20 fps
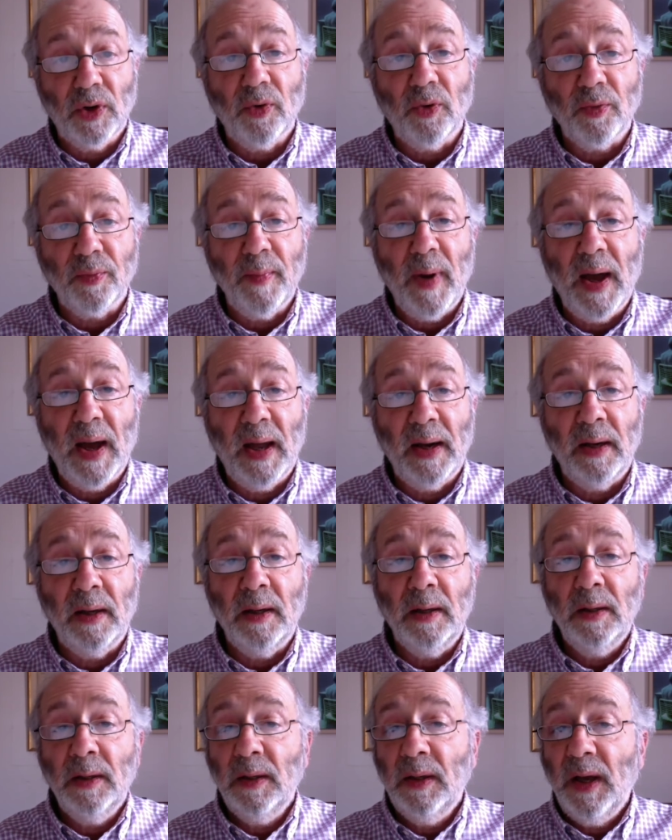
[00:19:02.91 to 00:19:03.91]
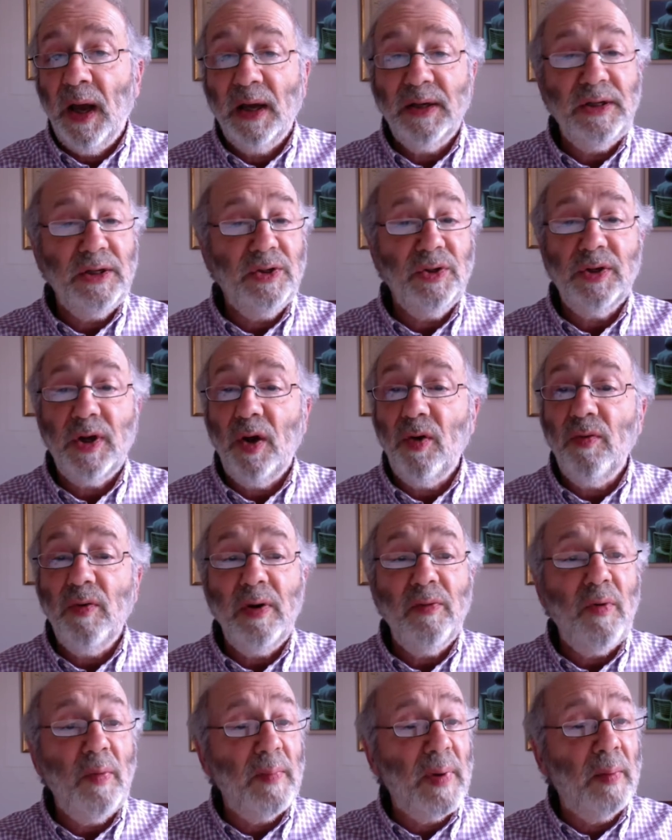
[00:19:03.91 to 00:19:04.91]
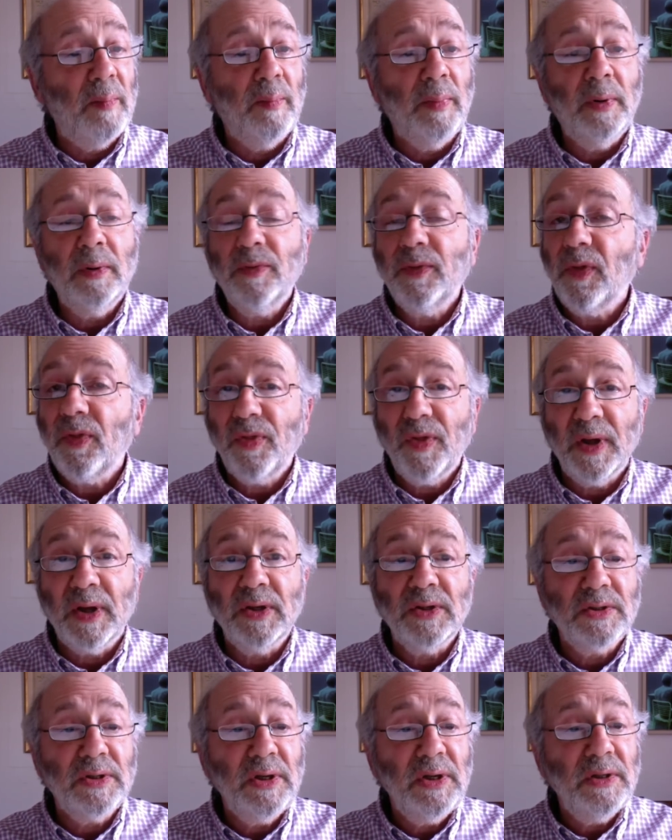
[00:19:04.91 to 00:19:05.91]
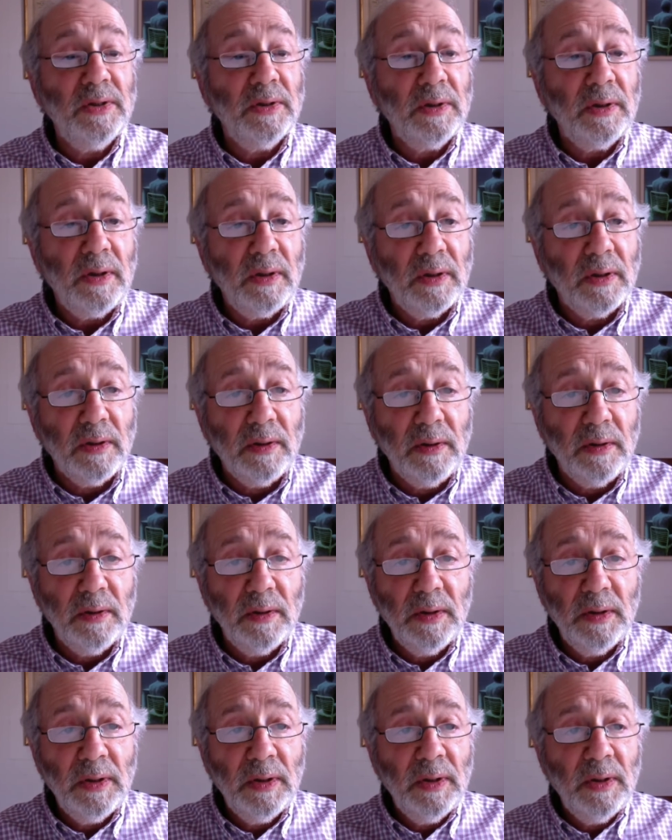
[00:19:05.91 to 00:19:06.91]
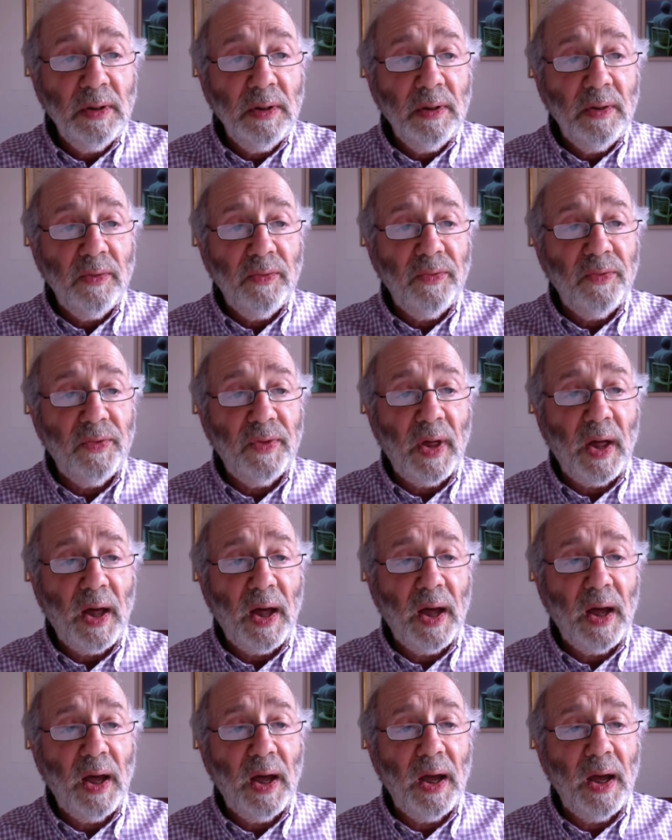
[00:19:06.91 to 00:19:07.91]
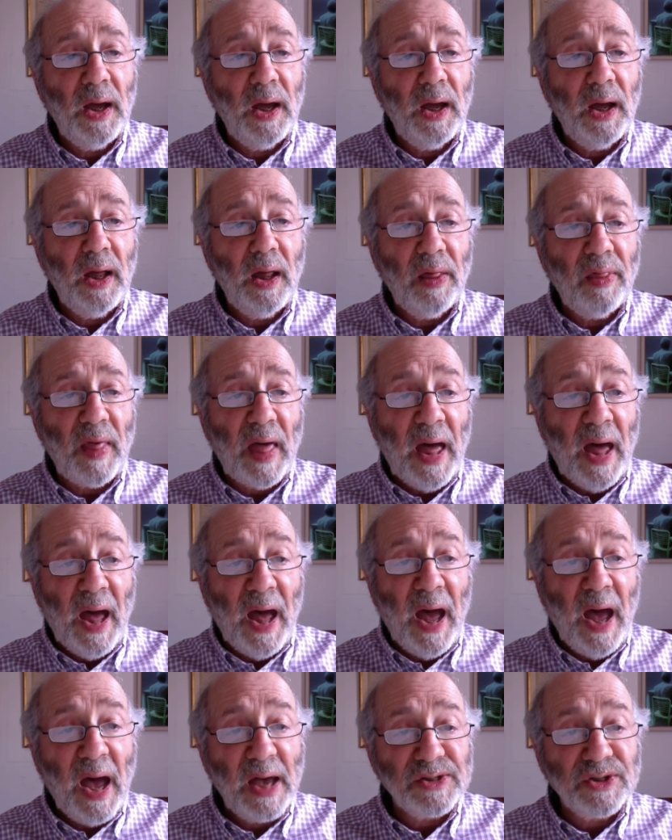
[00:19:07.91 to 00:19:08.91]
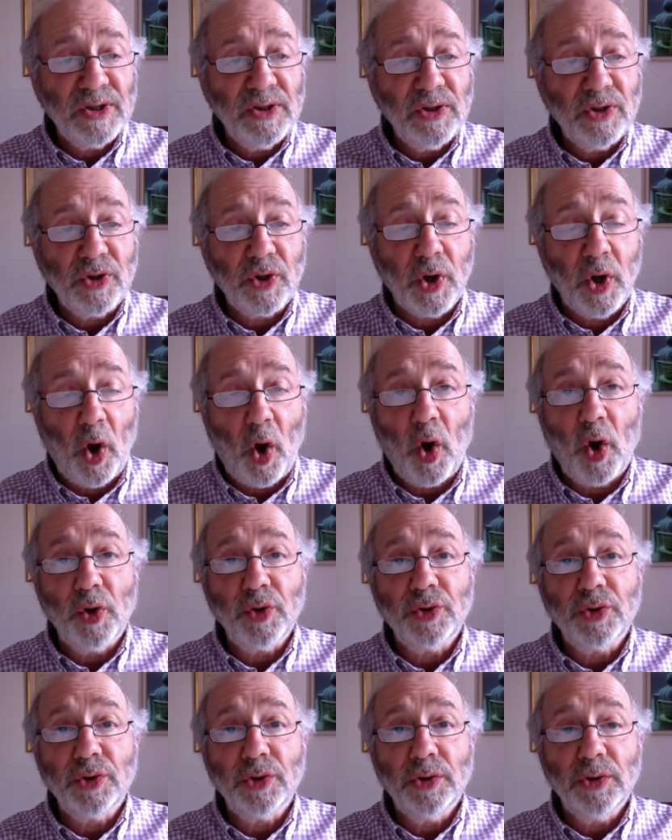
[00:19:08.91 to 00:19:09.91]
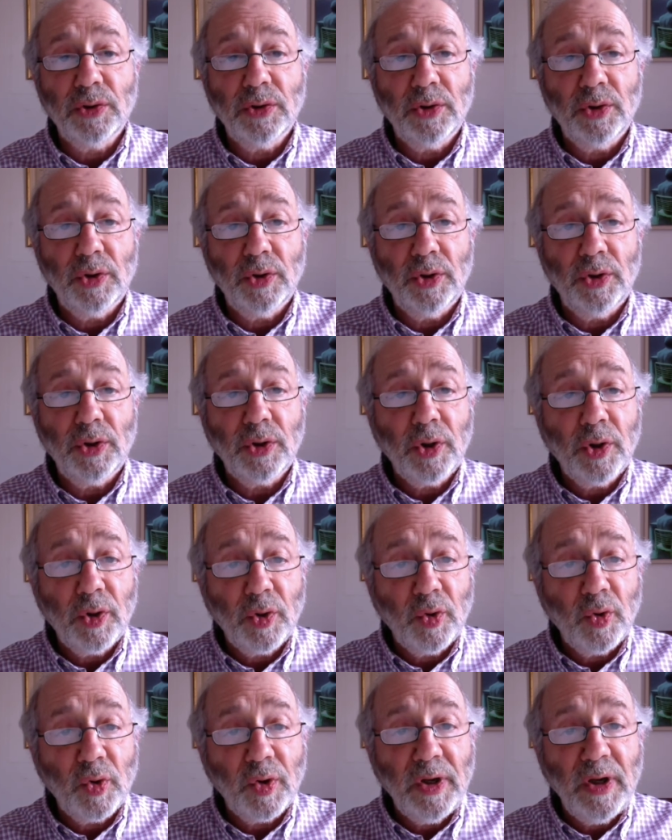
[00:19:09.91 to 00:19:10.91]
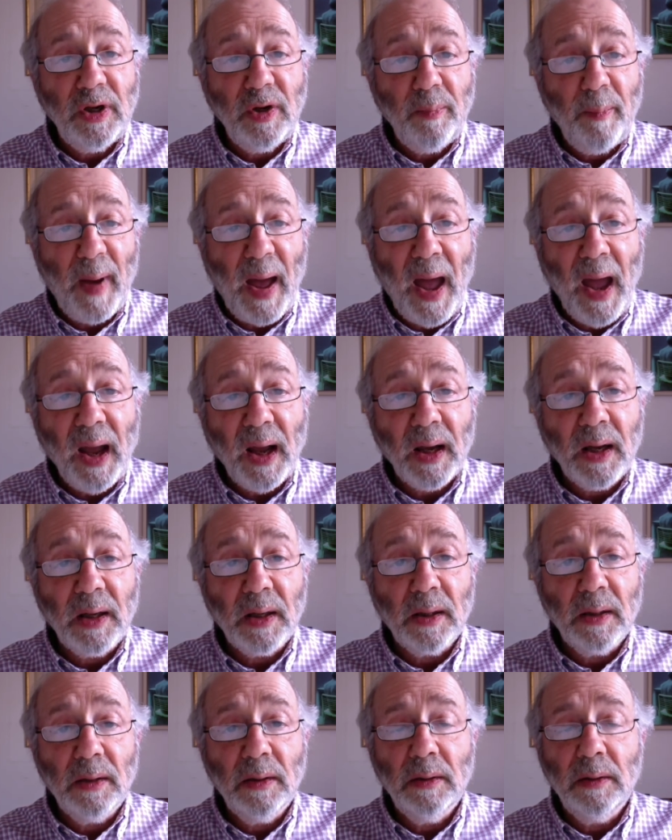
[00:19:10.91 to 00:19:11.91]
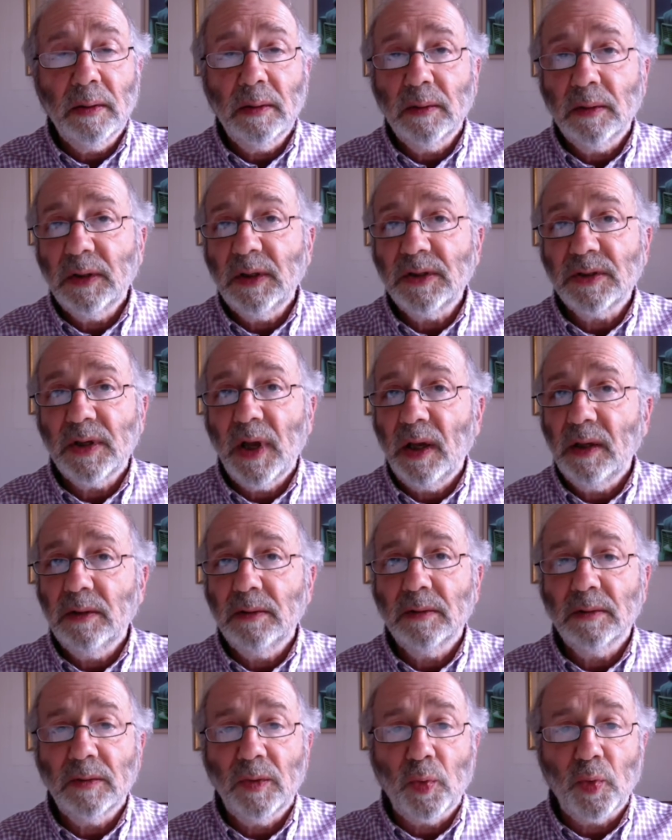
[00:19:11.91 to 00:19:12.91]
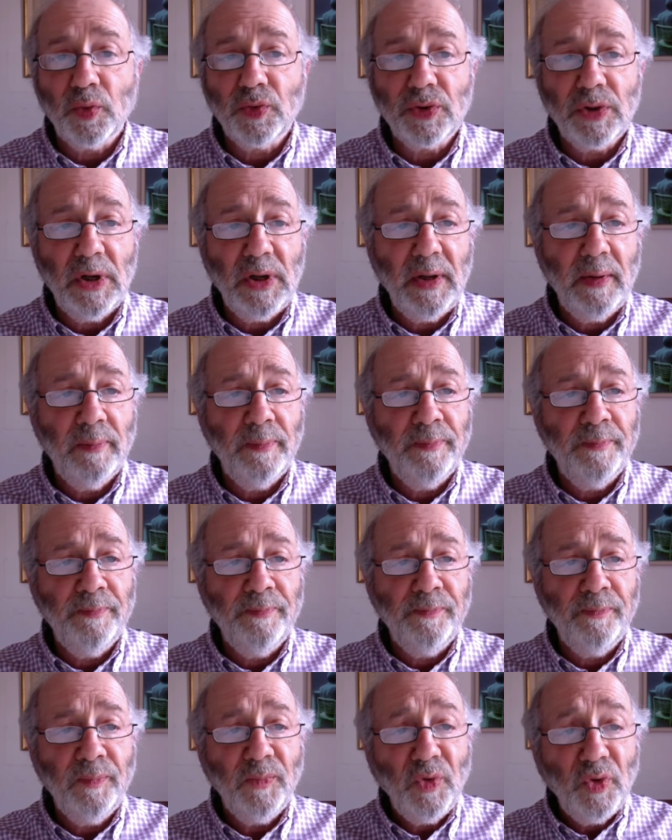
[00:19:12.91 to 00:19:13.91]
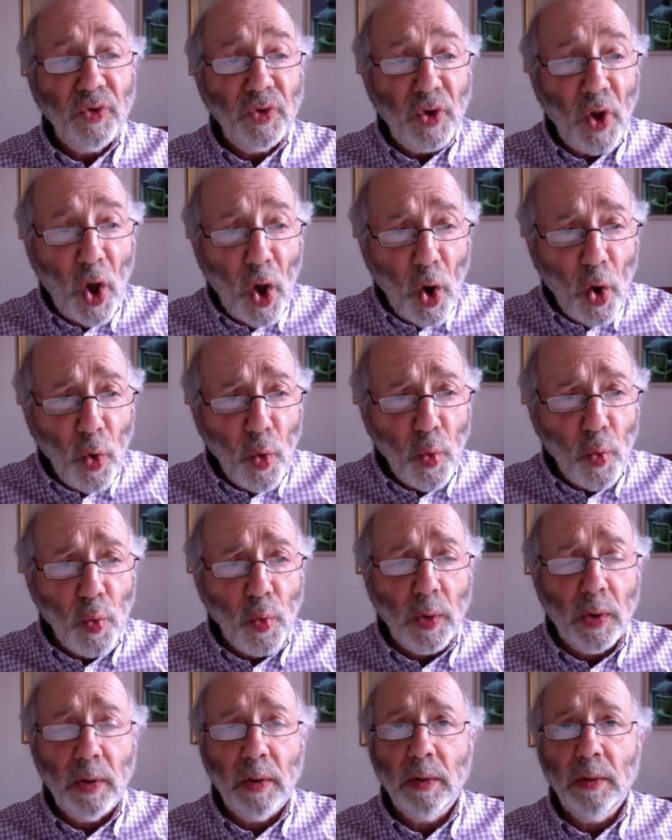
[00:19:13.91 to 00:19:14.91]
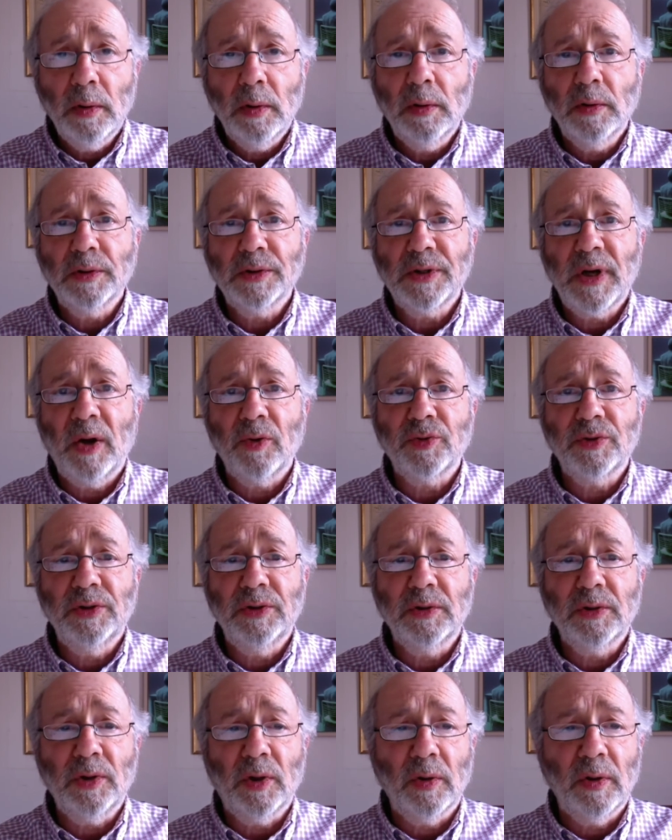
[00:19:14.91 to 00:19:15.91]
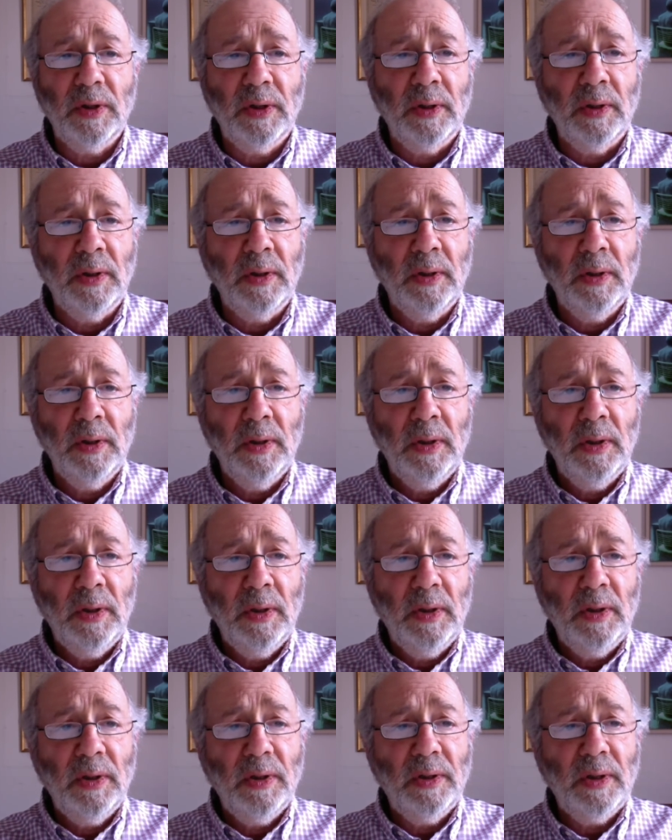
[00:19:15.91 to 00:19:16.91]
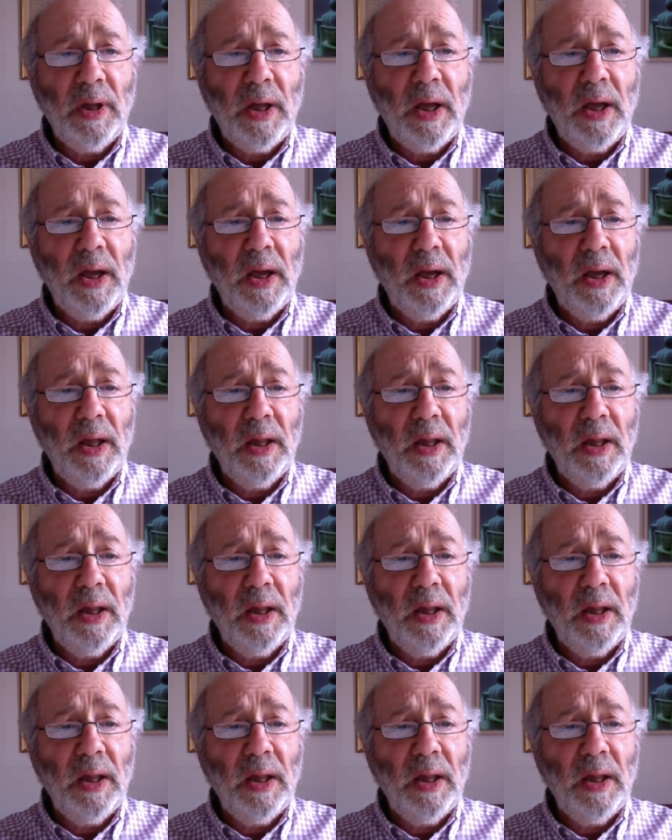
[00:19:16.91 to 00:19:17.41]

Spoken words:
old man, and he could only remember the things he'd heard. That hasn't got a crooked back?" he said hoarsely. "No!" shouted Colin. That